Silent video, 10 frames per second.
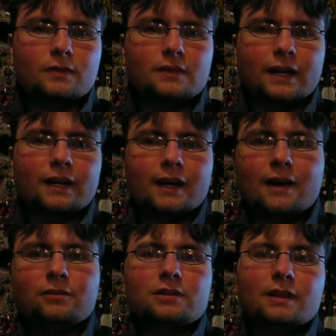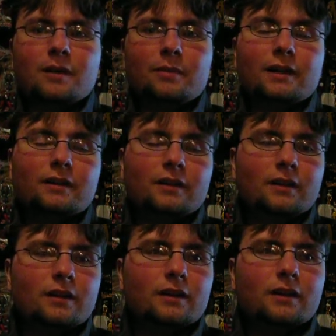second half was a lot better.
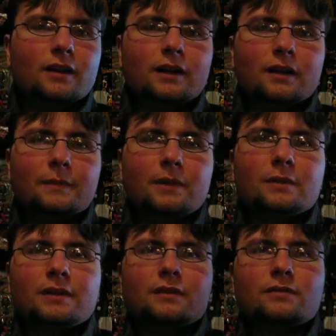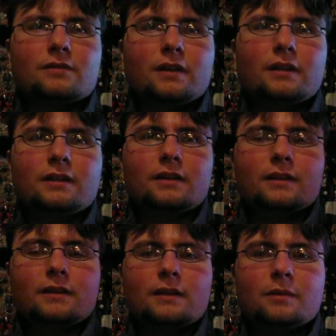They really started to
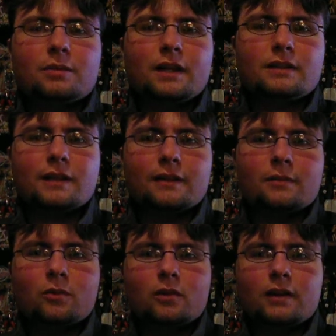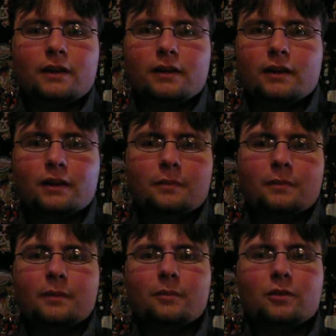get the plot together more, and
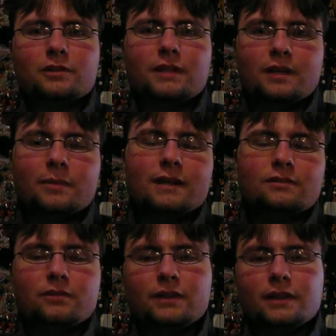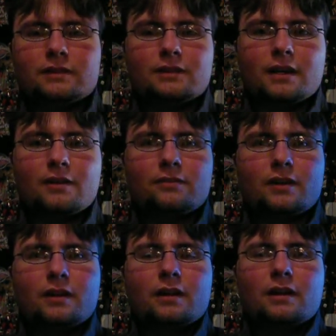a more steady pace of revealing stuff.
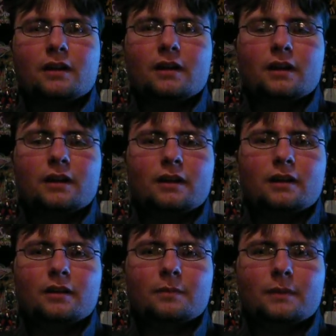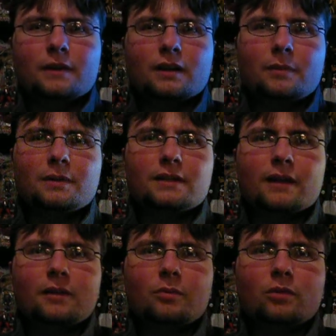And up
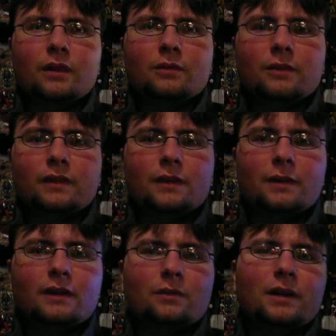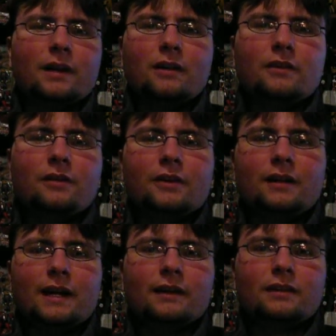until the point where they went into what I call the
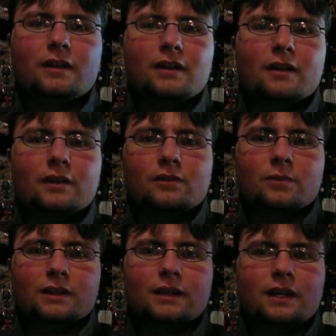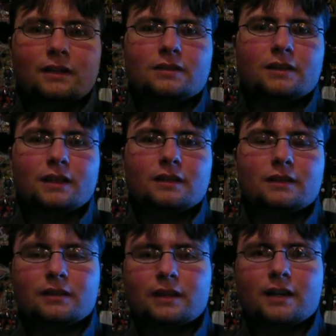third act, is when Kit, in
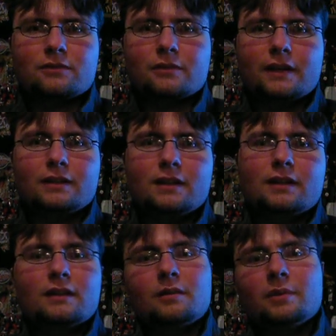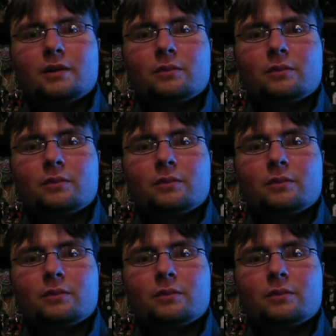Case prevented, and it appeared